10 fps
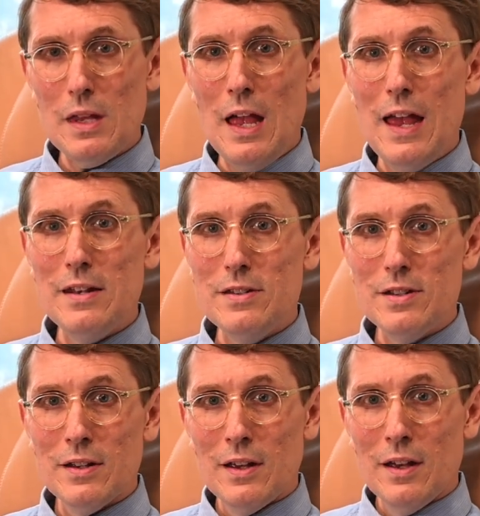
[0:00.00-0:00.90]
And
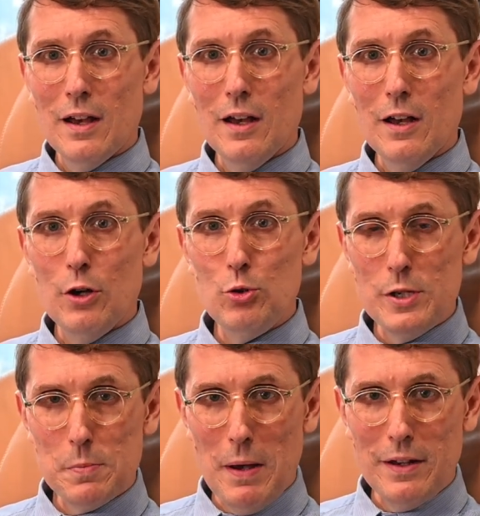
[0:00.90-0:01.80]
uh, who
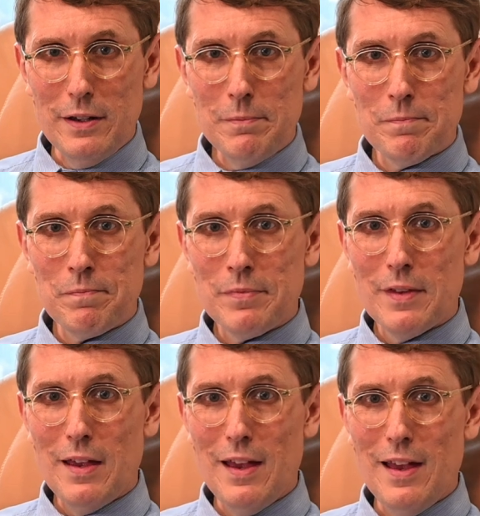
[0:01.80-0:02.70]
is paying,
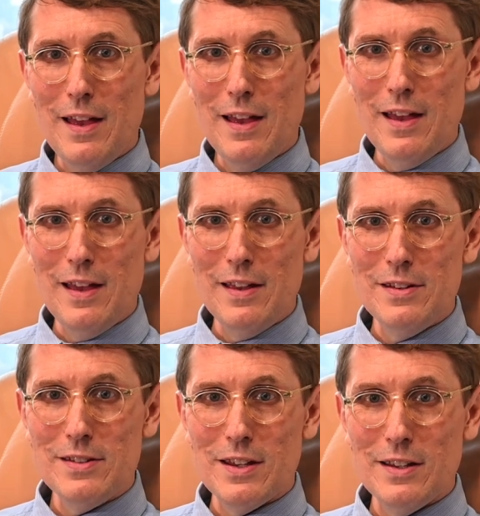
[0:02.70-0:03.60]

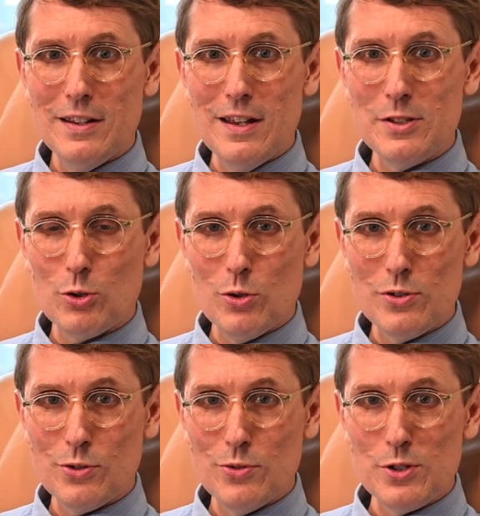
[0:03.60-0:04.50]
and as a
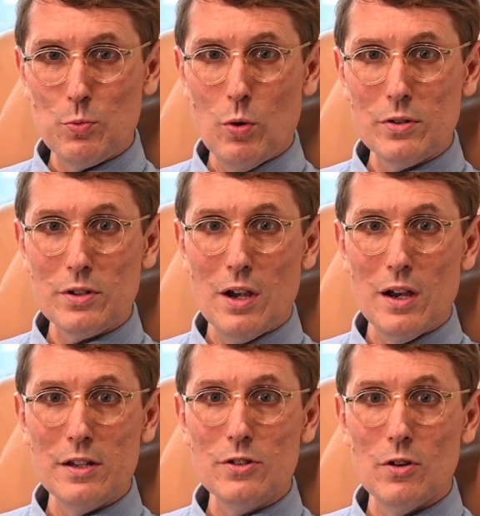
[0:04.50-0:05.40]
consequence, what
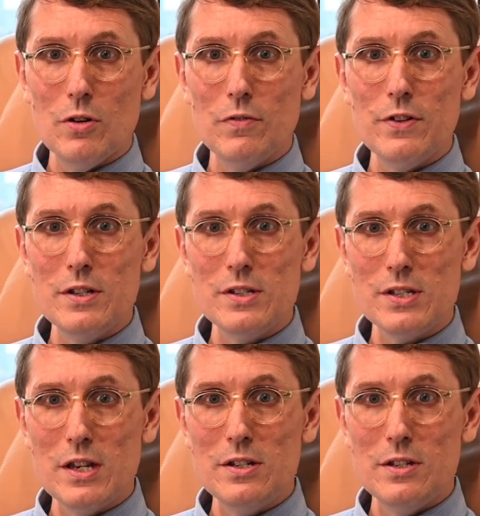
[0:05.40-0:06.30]
kind of
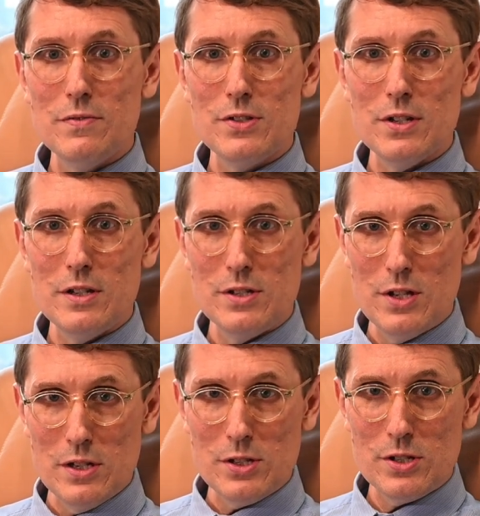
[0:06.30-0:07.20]
incentives
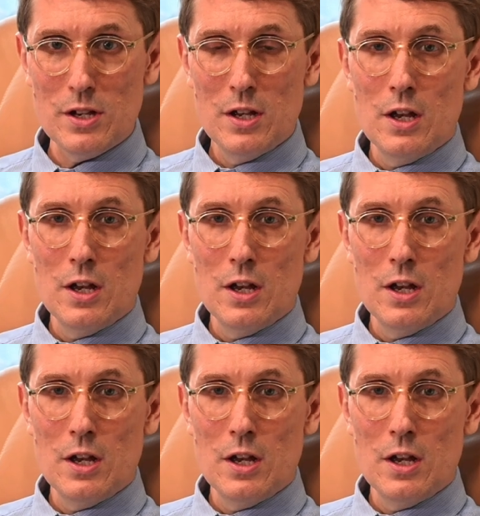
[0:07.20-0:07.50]
exist.